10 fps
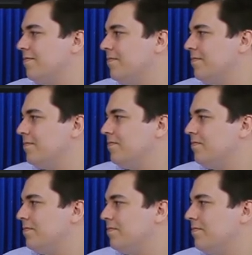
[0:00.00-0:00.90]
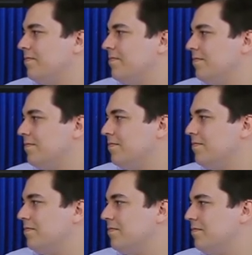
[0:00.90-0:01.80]

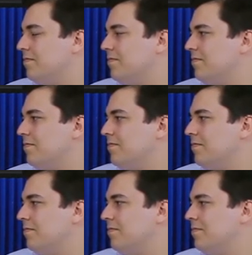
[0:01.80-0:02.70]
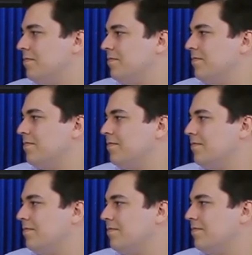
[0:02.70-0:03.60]

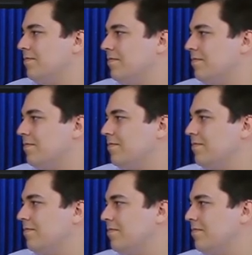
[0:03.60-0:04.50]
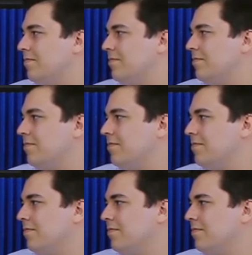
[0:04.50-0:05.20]
[no speech]